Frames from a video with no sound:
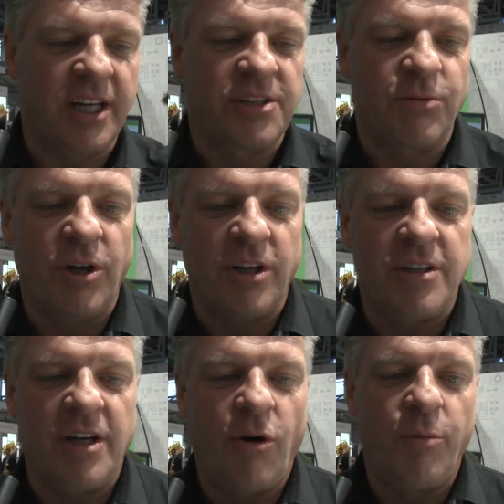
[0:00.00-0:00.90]
and so on,
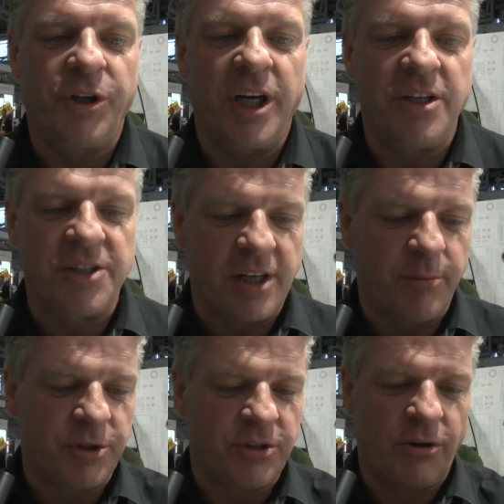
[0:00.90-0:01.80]
at homogeneous
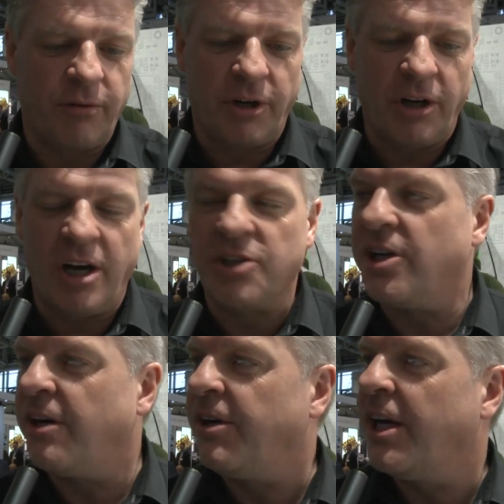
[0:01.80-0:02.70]
temperature well, over a large
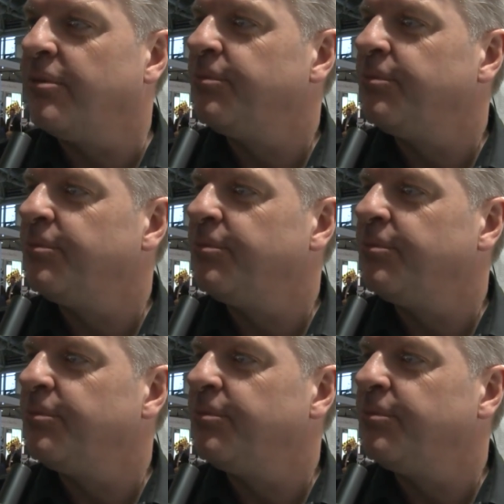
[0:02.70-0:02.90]
yeah, area.